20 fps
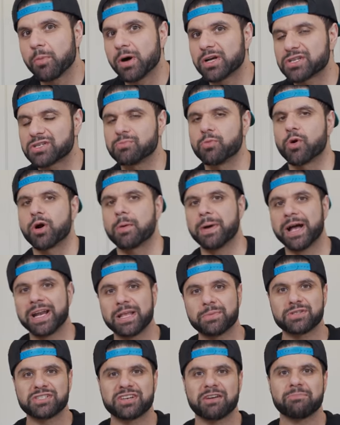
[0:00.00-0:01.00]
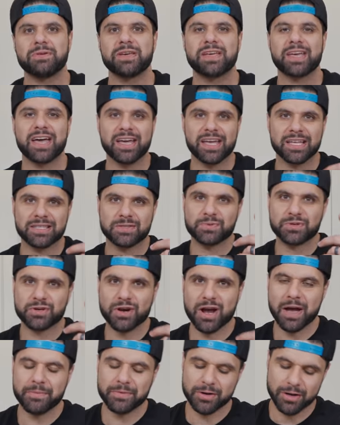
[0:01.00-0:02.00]
much more. My name is Chef PK. Get
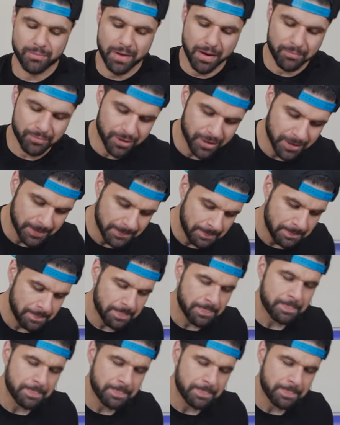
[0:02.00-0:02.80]
subscribed and remember,